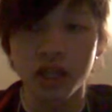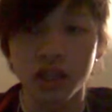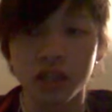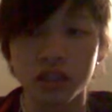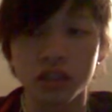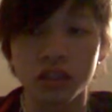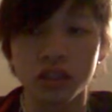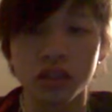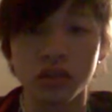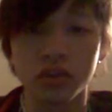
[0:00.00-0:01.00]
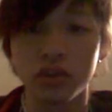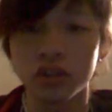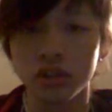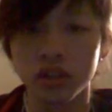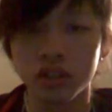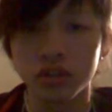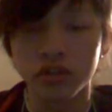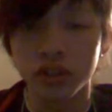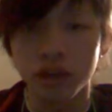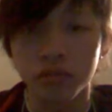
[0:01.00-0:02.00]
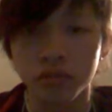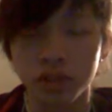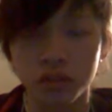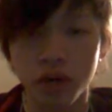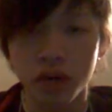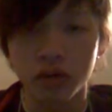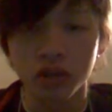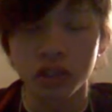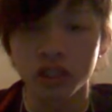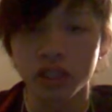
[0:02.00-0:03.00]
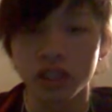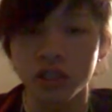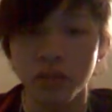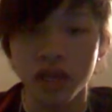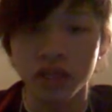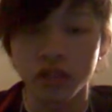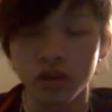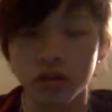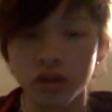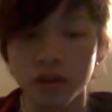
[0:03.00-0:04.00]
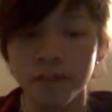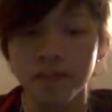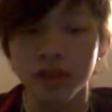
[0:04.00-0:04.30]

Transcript: and you shouldn't need to use that much power on it. Just smash or